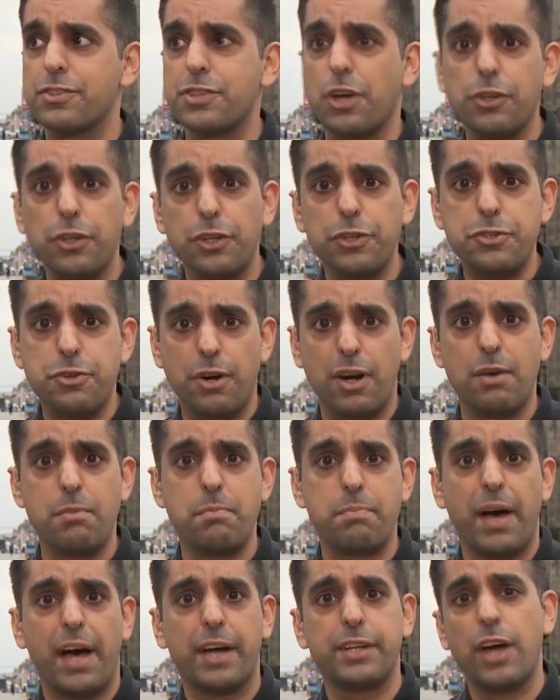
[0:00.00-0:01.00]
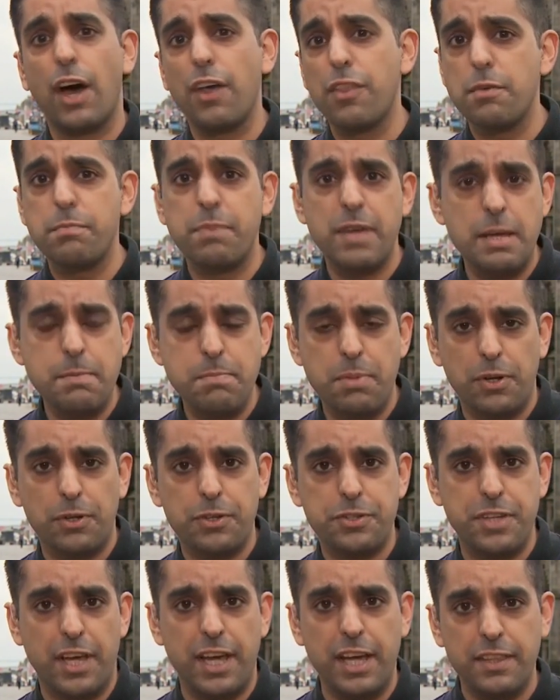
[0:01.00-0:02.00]
Donald Trump and other people
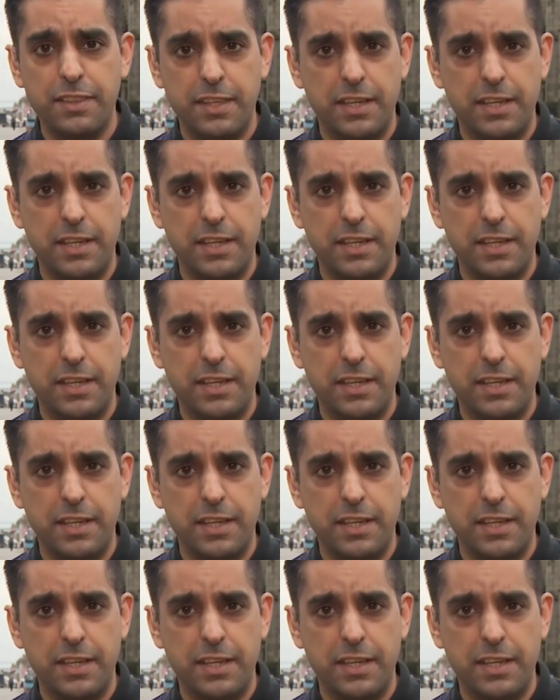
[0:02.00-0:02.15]
saying